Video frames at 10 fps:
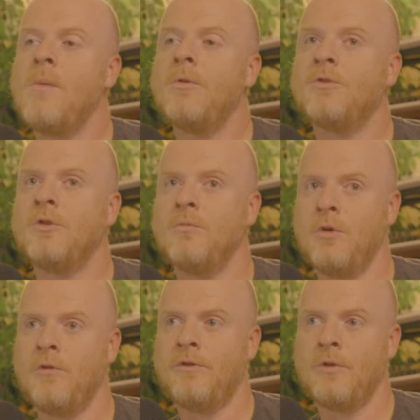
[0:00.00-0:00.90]
able to
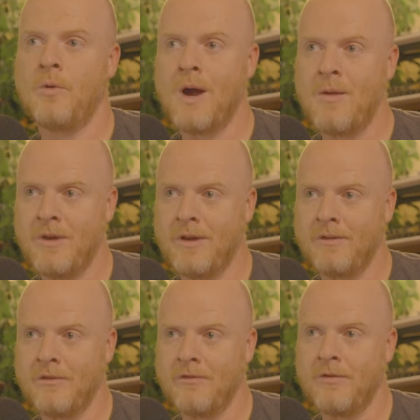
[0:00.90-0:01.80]
move to Hawaii
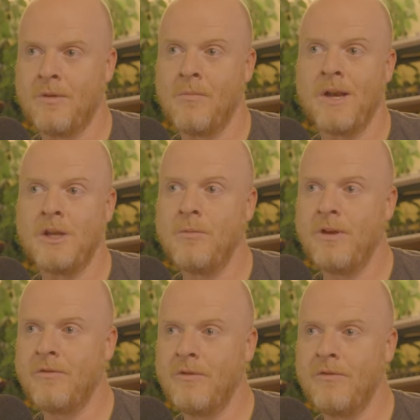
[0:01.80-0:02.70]
because of the money you
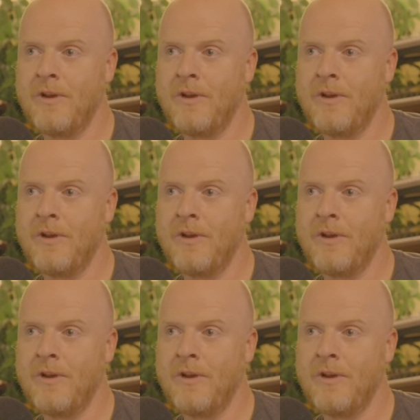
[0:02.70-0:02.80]
made from the